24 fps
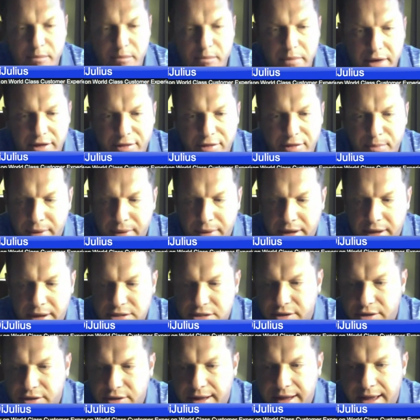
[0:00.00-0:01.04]
myth
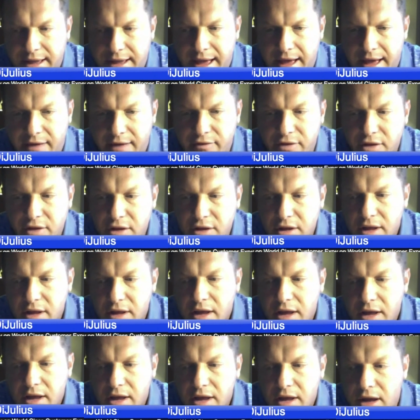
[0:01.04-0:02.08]
buster that you have,
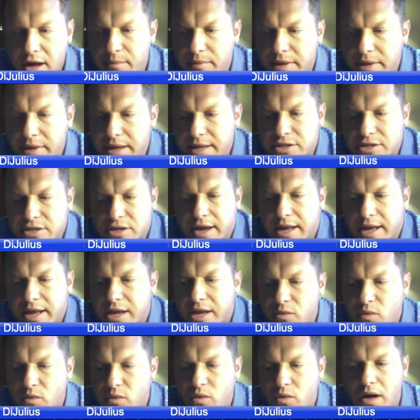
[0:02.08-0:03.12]
is there
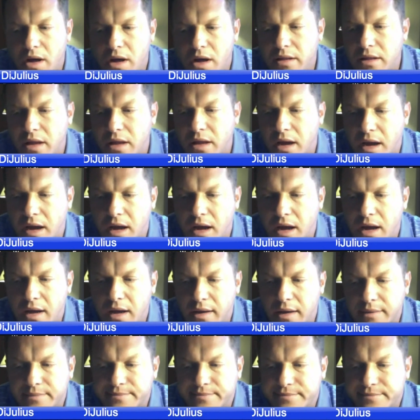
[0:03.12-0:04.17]
any one
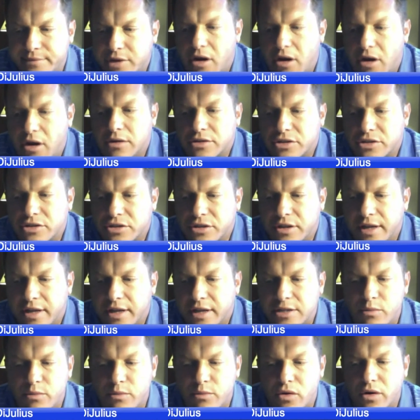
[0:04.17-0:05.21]
culture
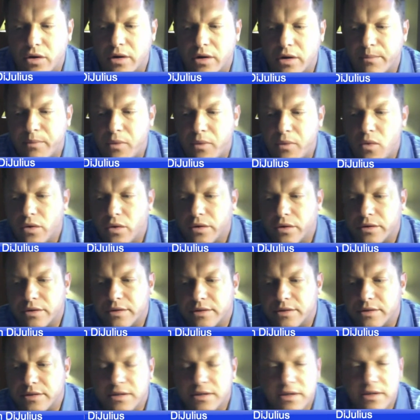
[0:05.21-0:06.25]
that's more
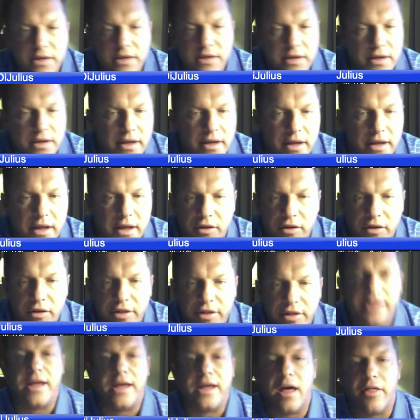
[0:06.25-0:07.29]
important,
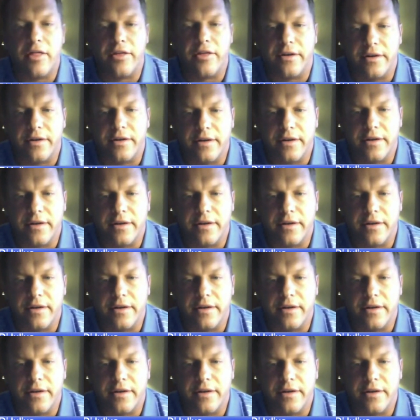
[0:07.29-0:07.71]
than the other?